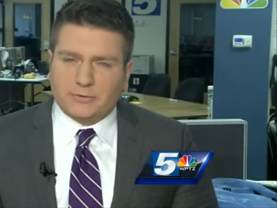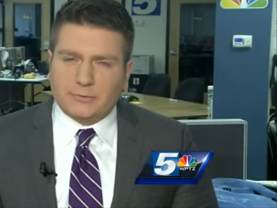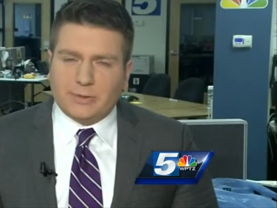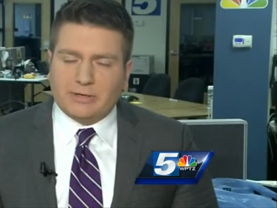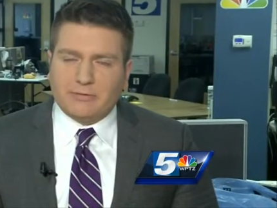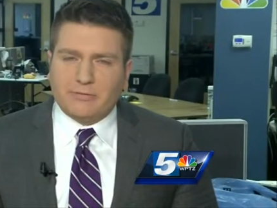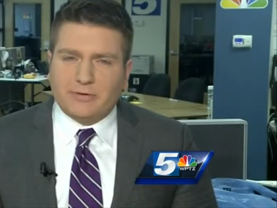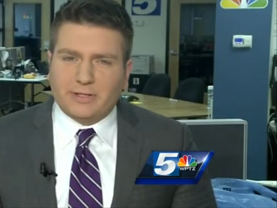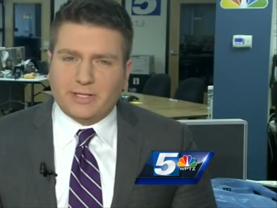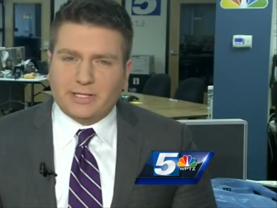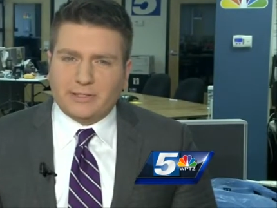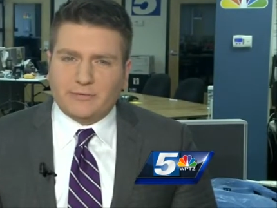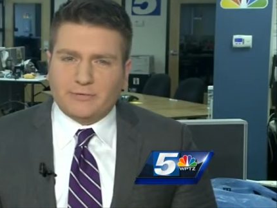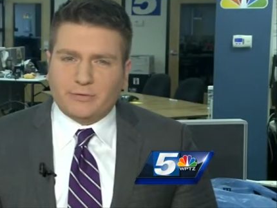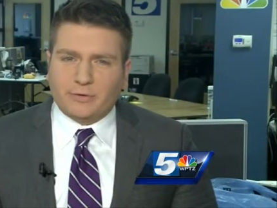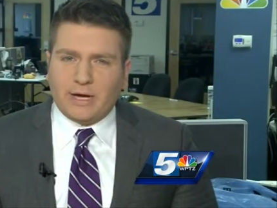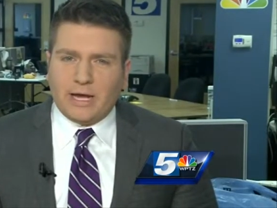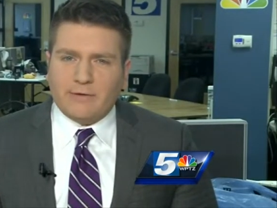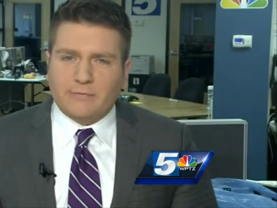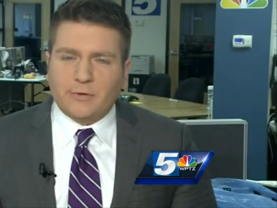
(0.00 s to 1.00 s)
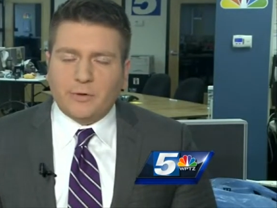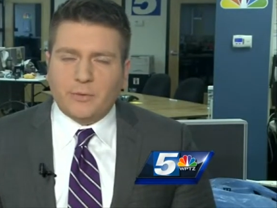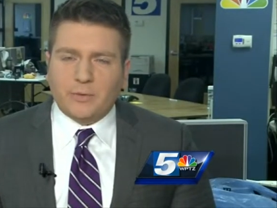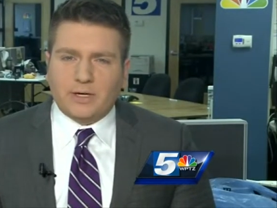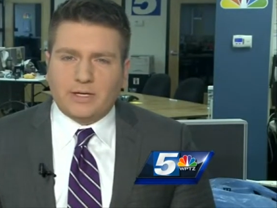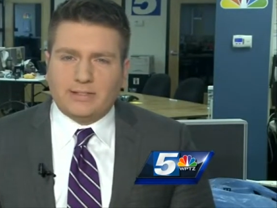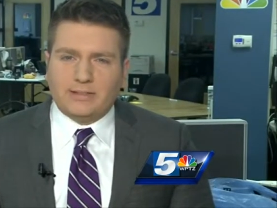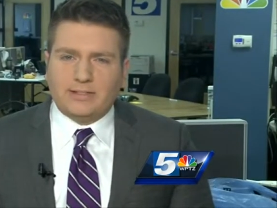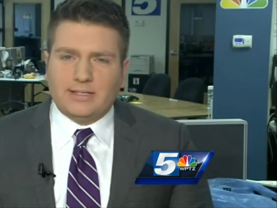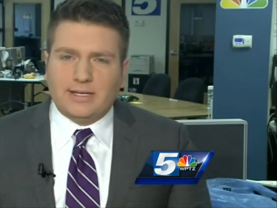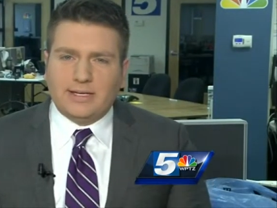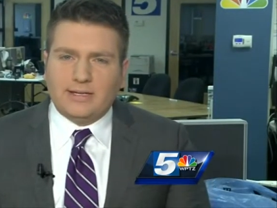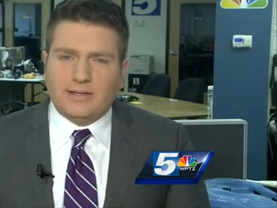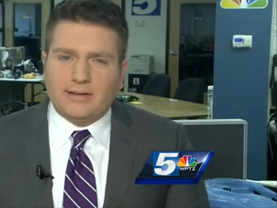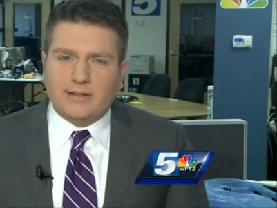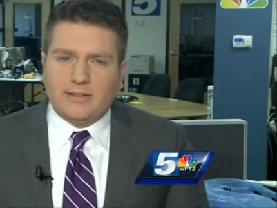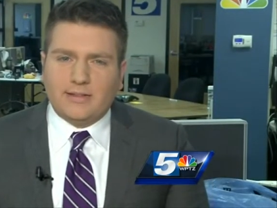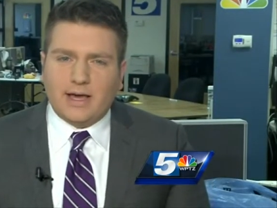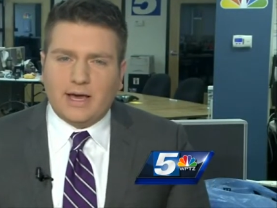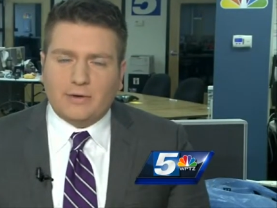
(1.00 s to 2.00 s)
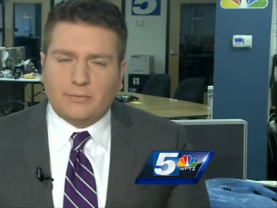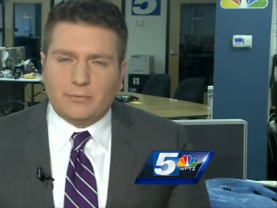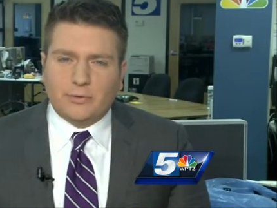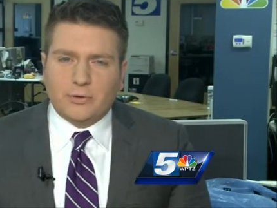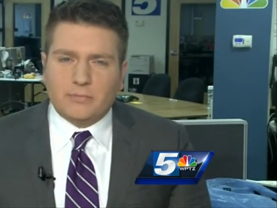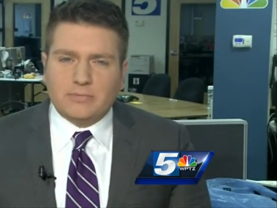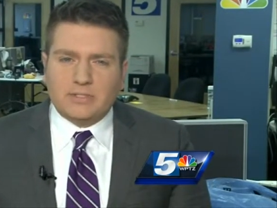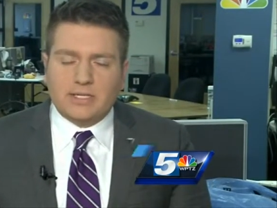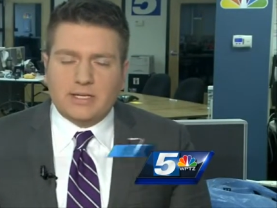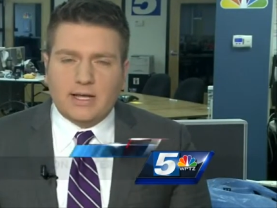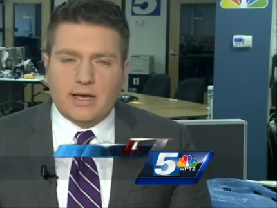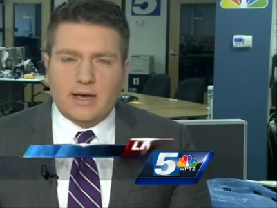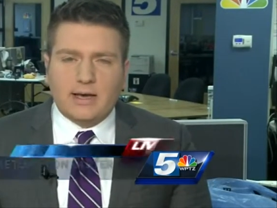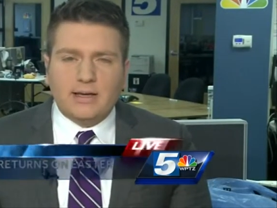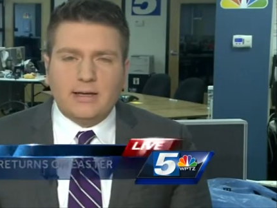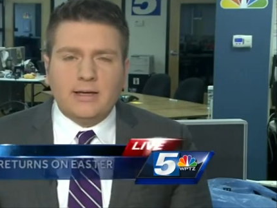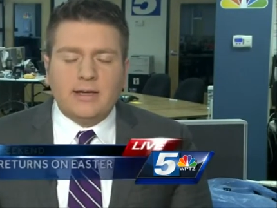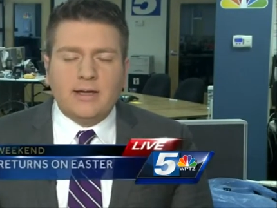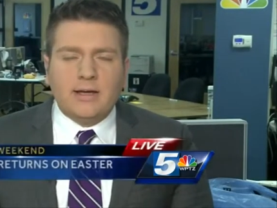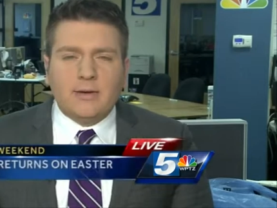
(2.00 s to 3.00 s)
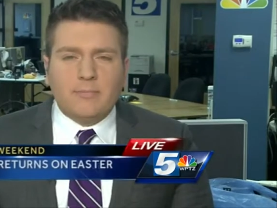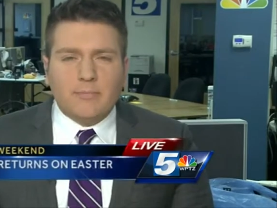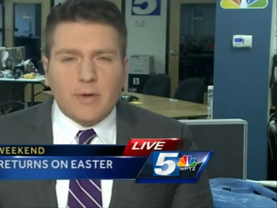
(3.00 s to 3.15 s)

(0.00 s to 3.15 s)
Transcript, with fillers: great feelings for everyone in that room today.